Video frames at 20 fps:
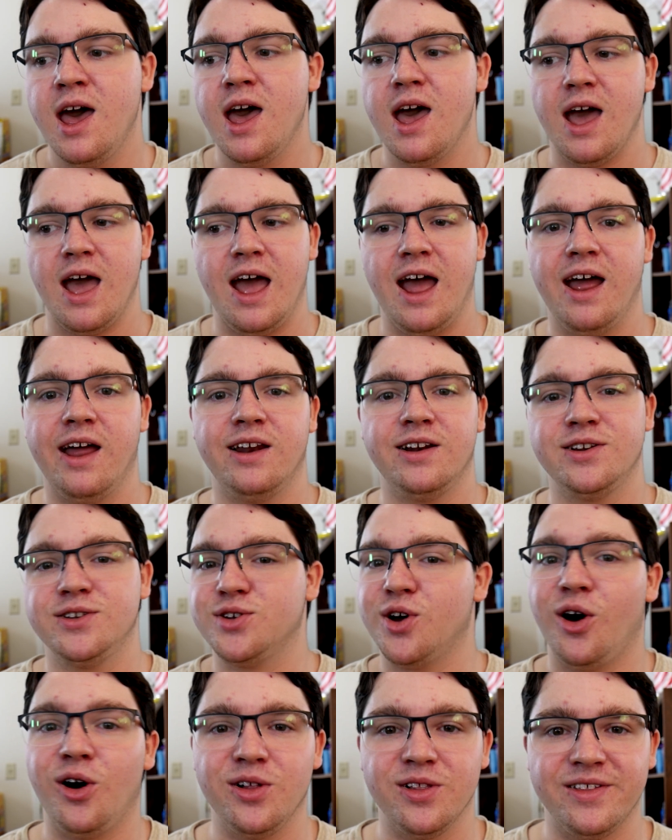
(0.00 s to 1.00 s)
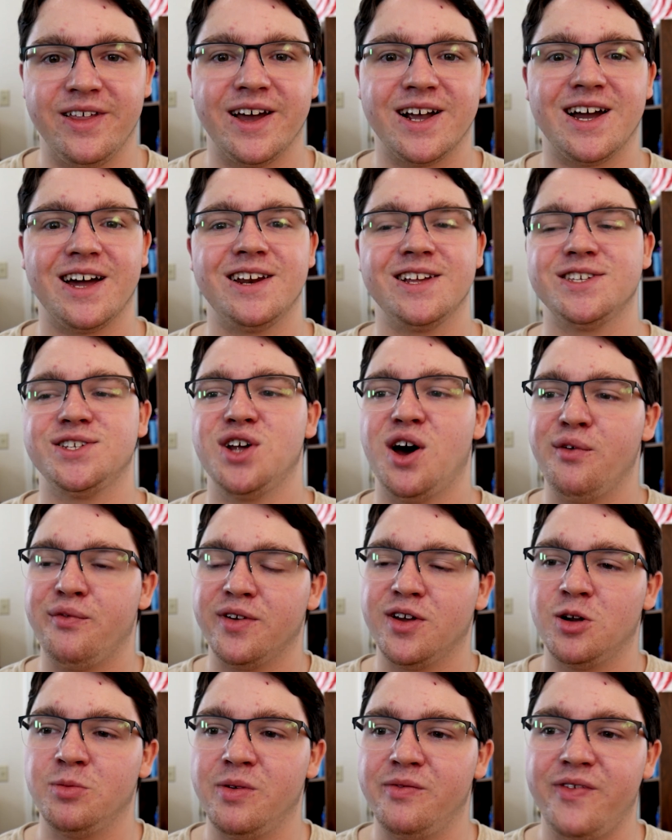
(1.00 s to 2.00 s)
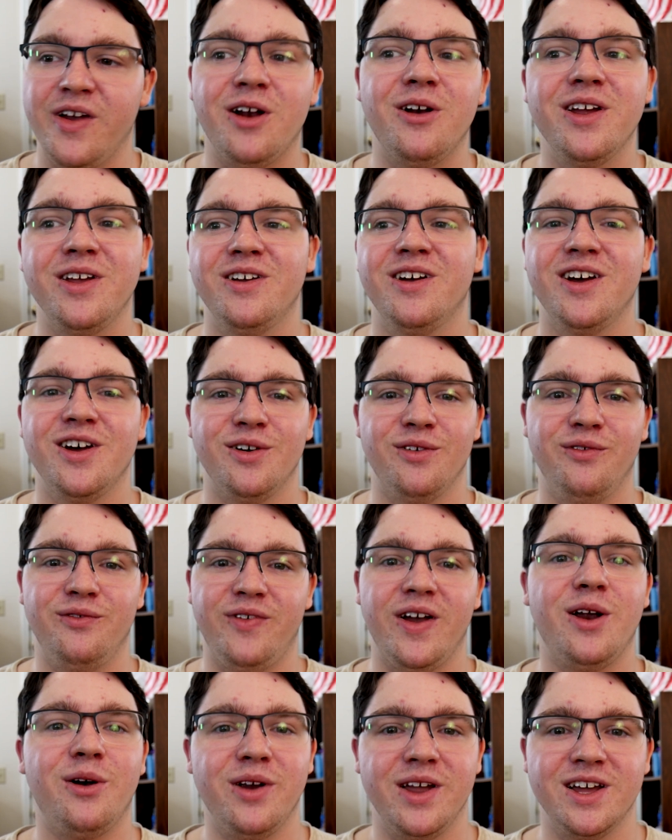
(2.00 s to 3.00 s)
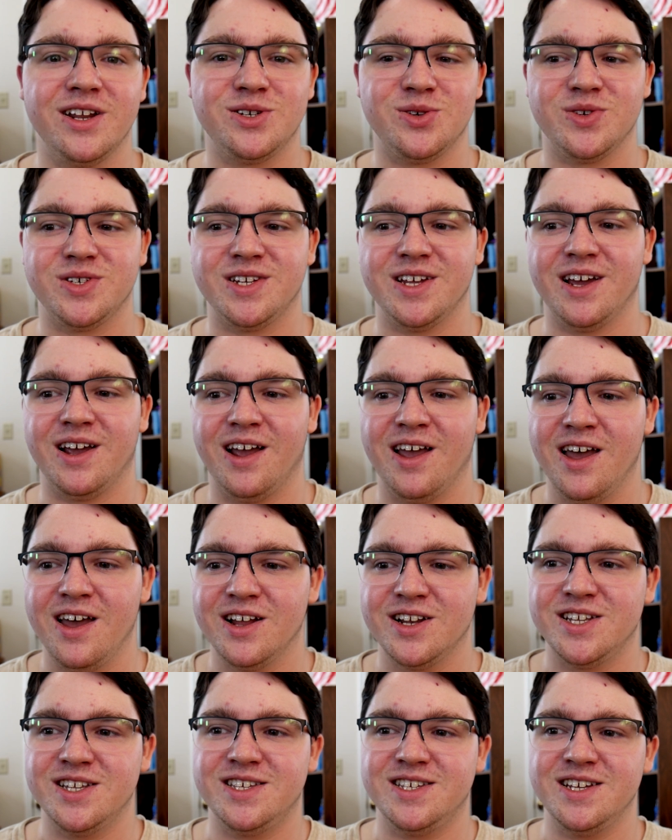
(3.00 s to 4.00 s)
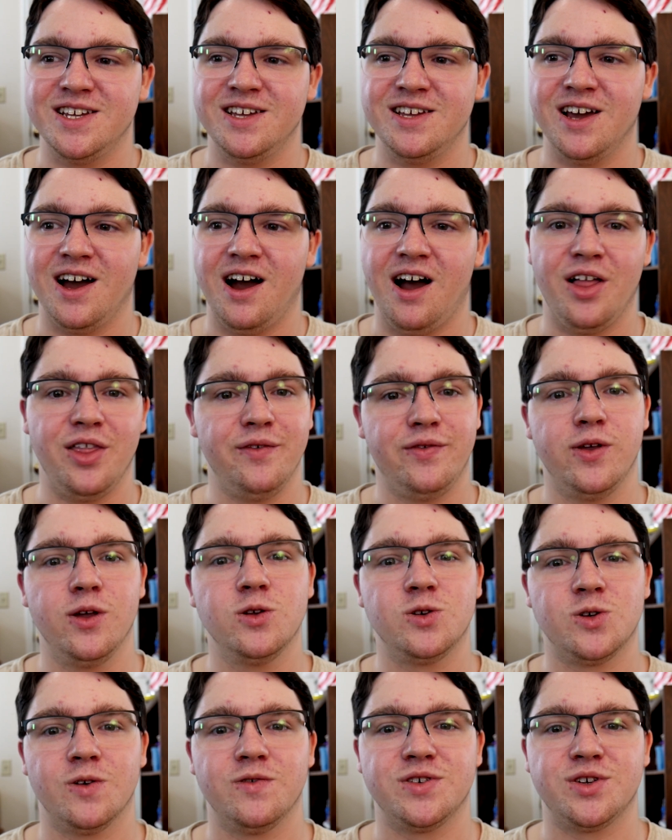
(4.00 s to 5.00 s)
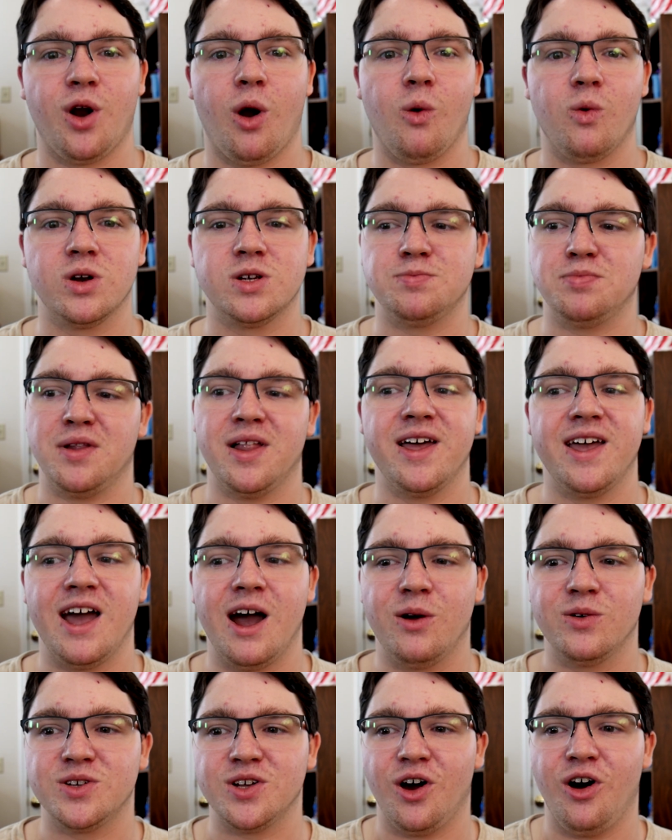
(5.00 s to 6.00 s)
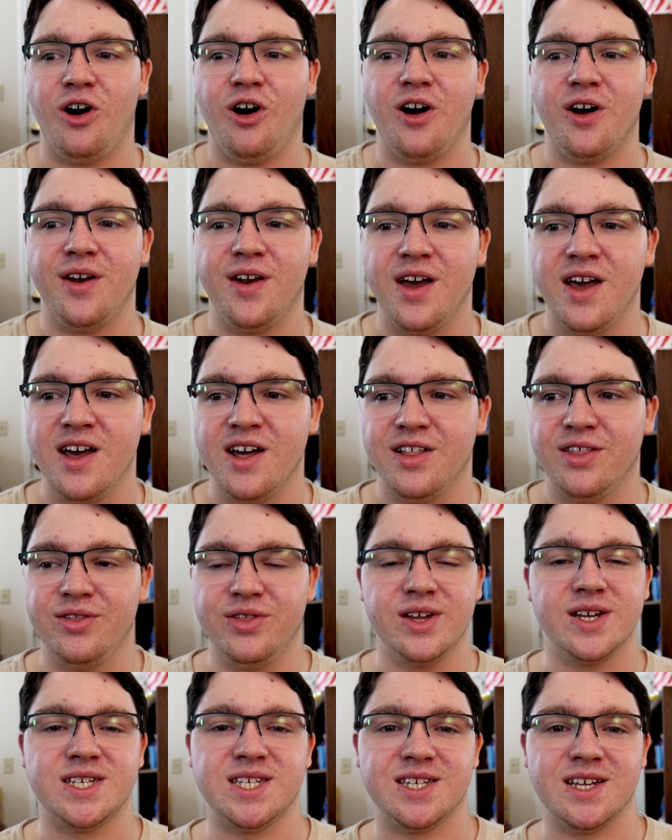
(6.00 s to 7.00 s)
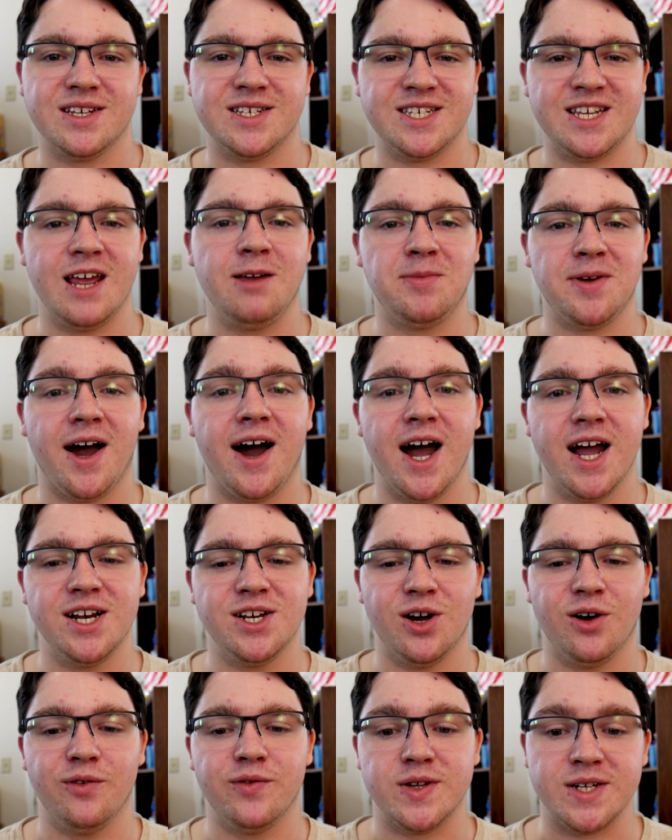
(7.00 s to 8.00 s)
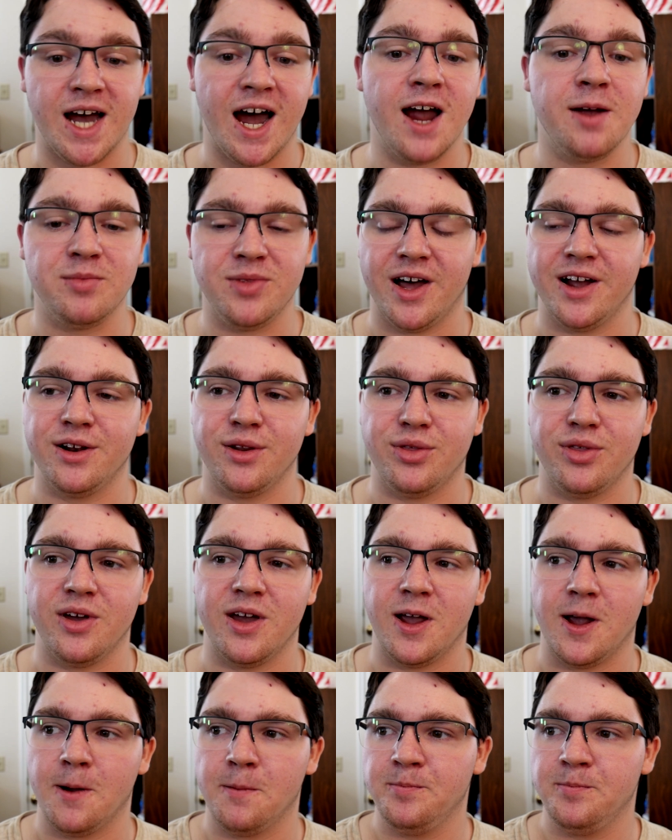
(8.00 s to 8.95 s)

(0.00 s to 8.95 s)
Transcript: and all of that kind of stuff. It'll be very, very interesting to see the future of Star Wars play out on this same kind of timeline thing.